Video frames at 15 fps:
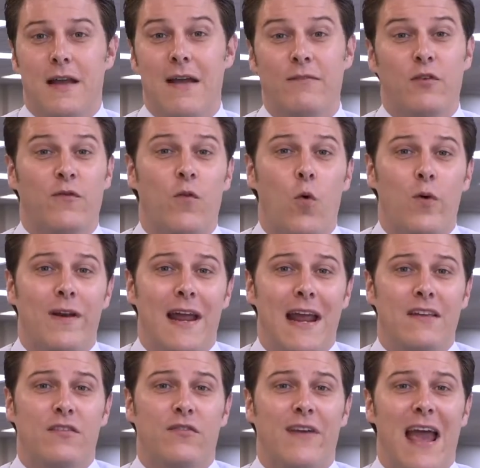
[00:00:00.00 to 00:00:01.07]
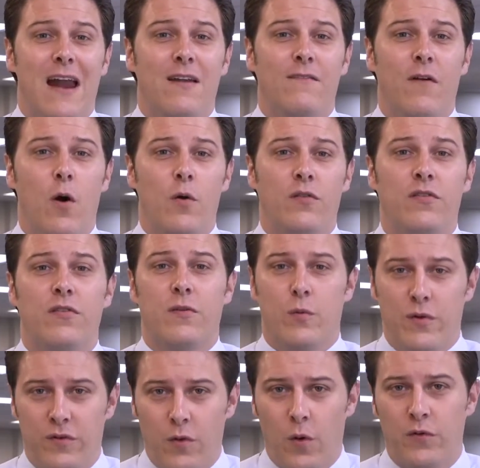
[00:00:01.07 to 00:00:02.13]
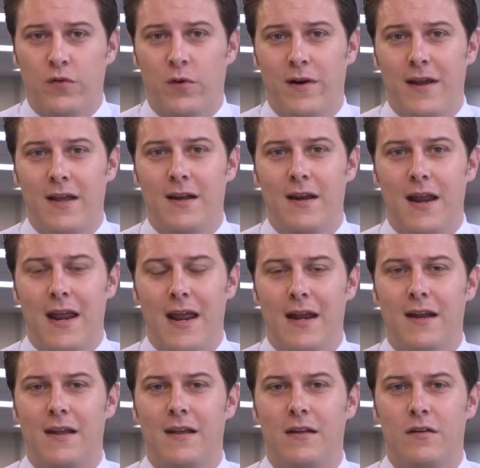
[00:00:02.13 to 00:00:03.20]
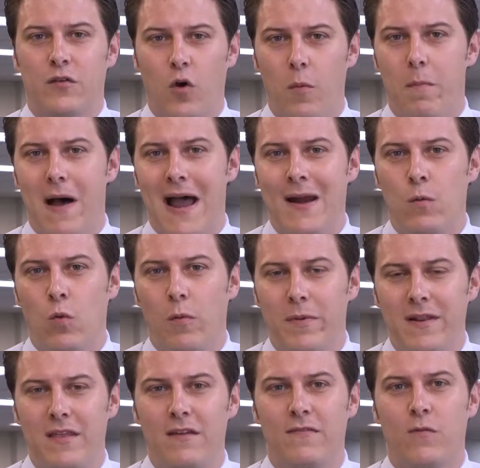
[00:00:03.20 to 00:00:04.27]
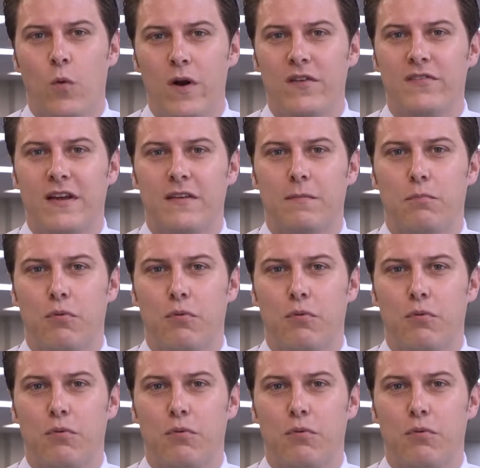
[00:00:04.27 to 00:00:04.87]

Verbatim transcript: After four days of counting votes, the results are in, and Joe Biden will be the 46th